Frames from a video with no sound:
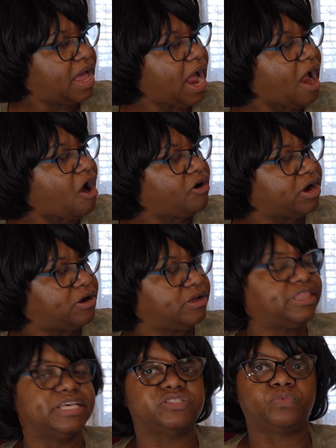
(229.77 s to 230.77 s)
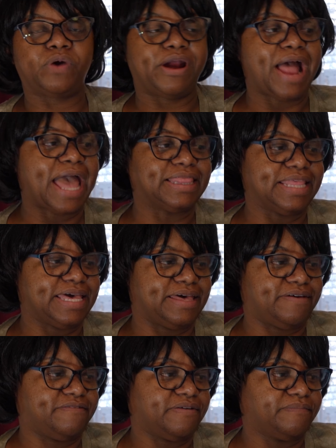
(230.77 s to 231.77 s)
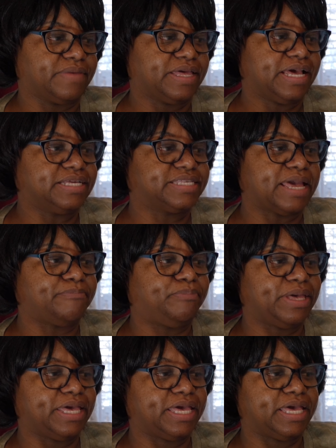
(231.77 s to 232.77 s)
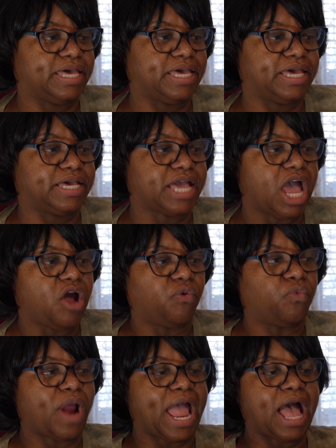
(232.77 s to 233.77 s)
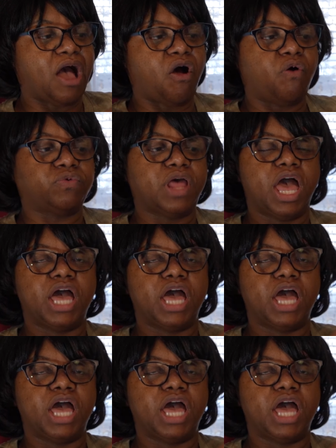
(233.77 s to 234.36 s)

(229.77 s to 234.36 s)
Our Earth is where I live. It's a big, round